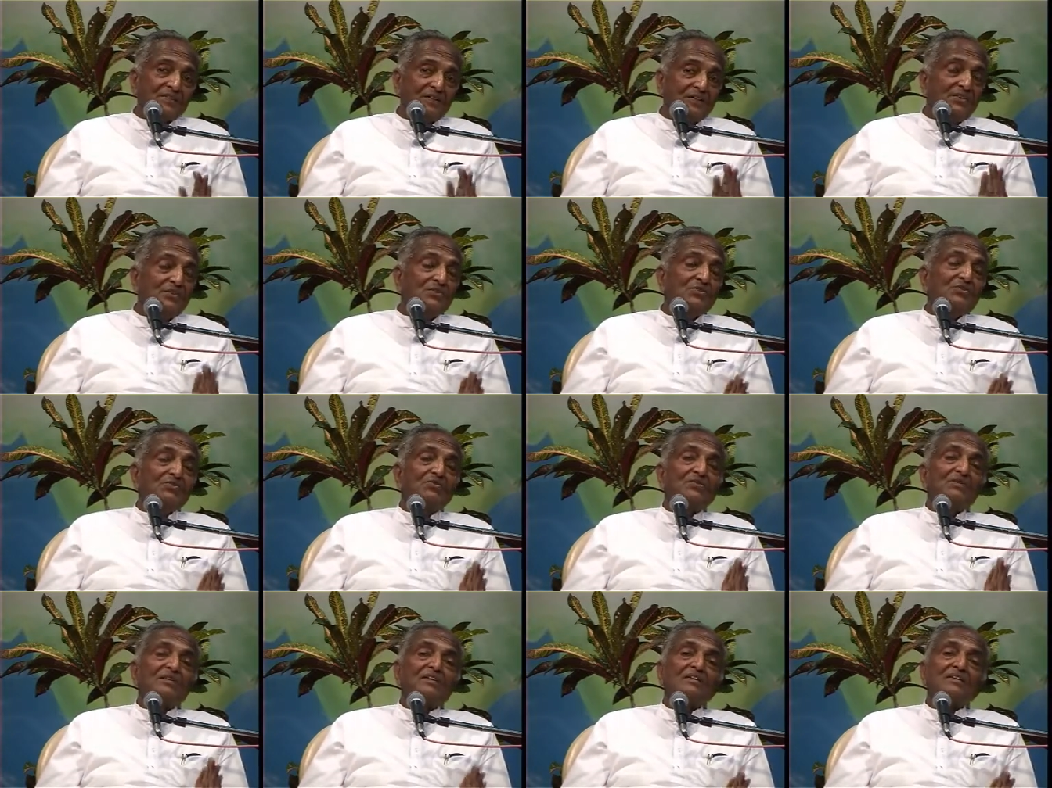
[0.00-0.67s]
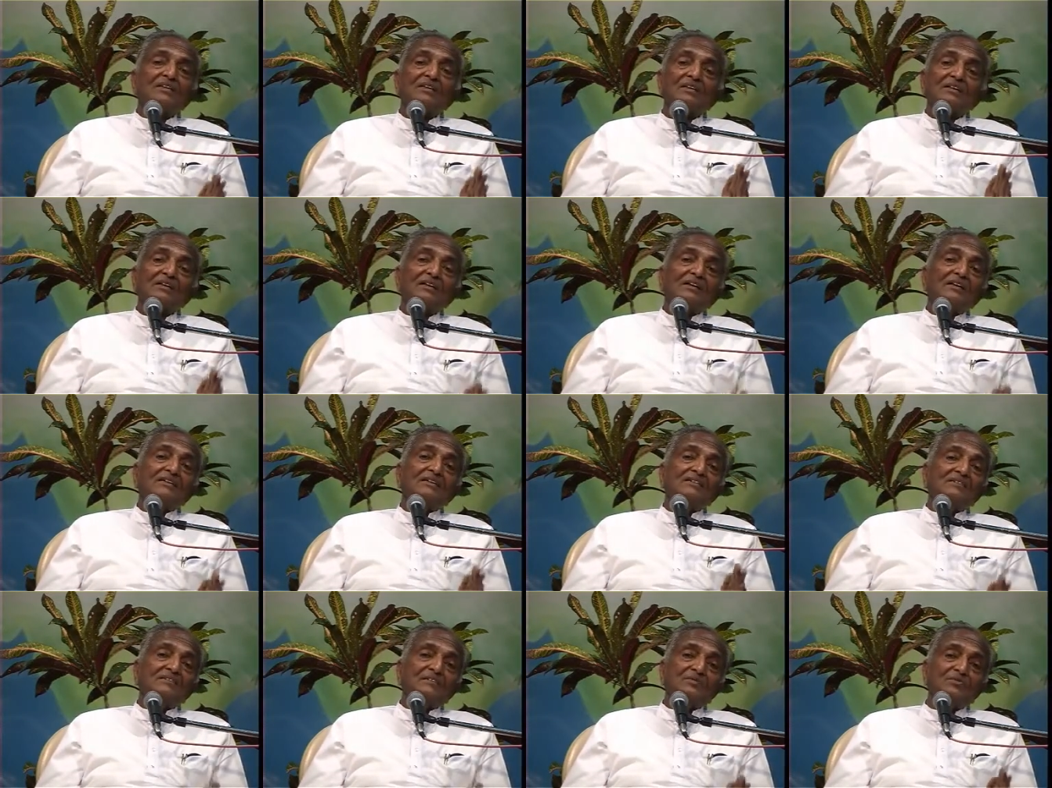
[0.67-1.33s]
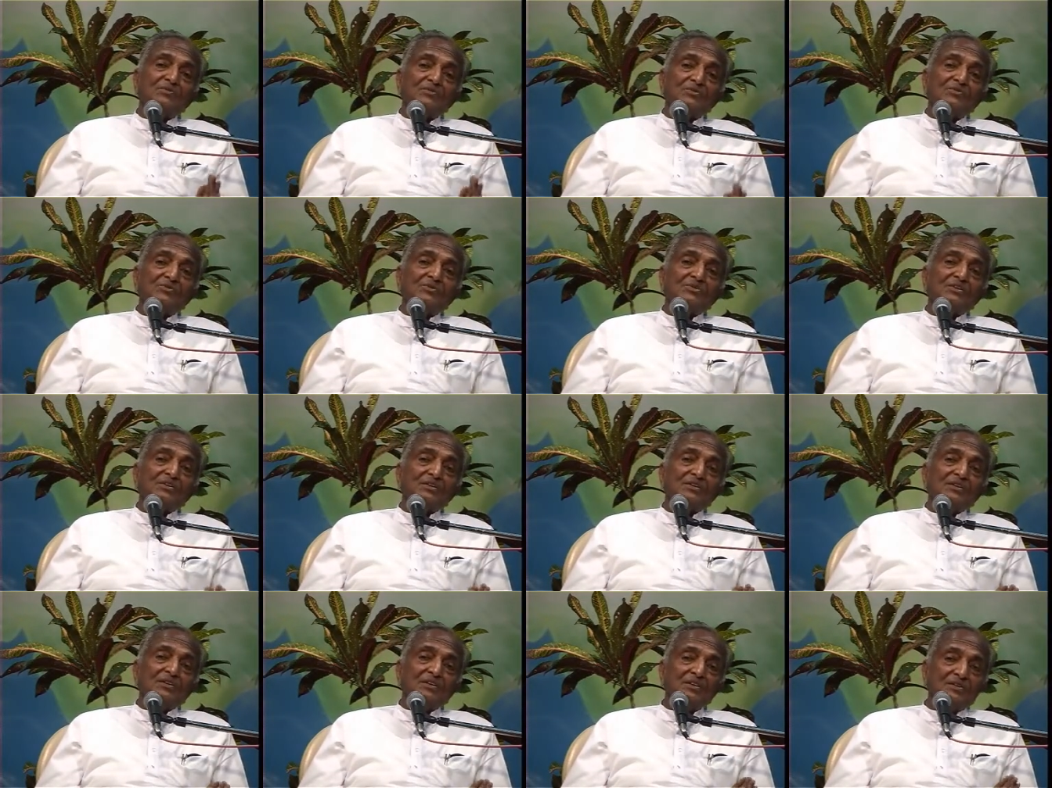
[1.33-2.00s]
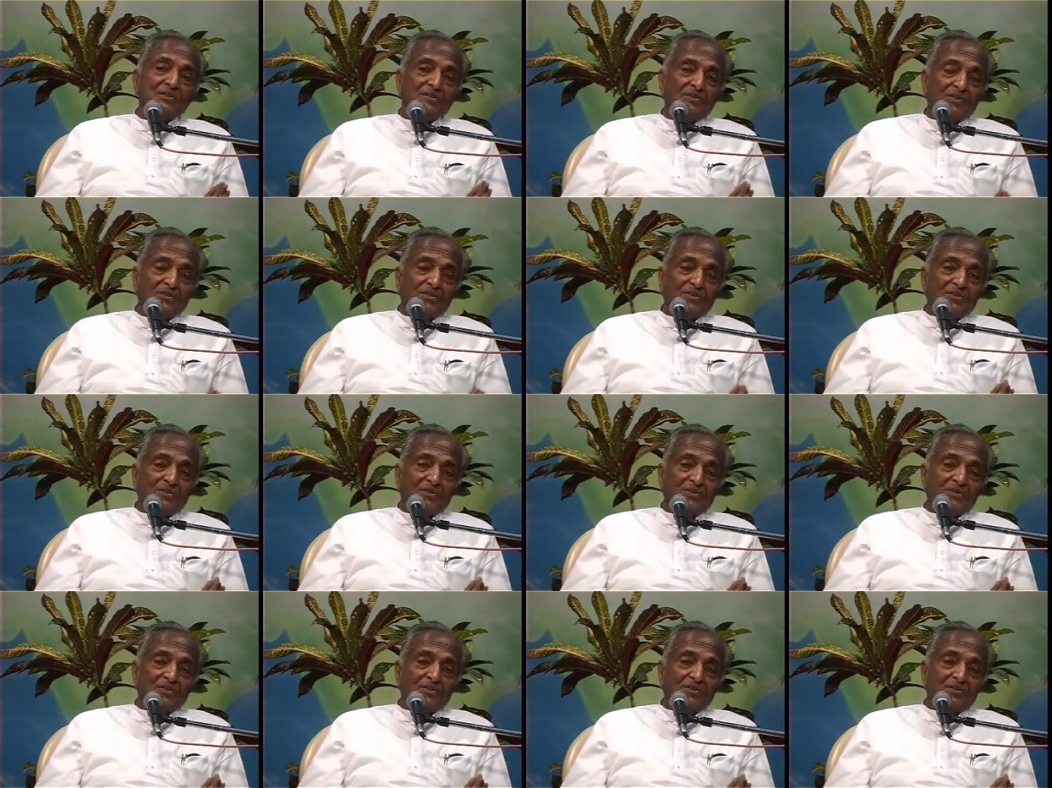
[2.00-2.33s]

then you will realize the beauty